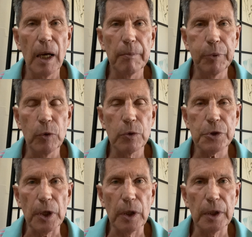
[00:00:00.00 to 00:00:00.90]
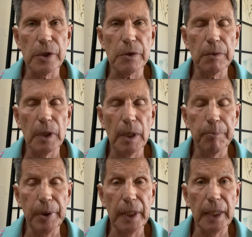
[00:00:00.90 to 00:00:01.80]
pools are going to
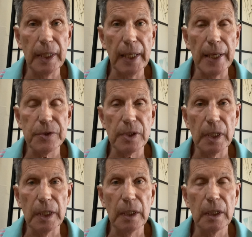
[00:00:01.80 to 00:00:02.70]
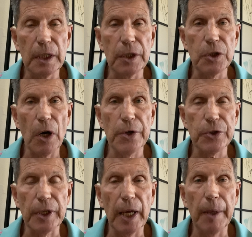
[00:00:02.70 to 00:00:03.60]
pick, and that's the Charger
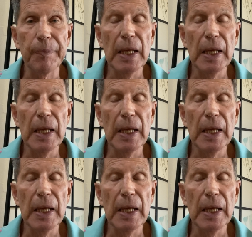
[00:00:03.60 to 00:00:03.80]
game.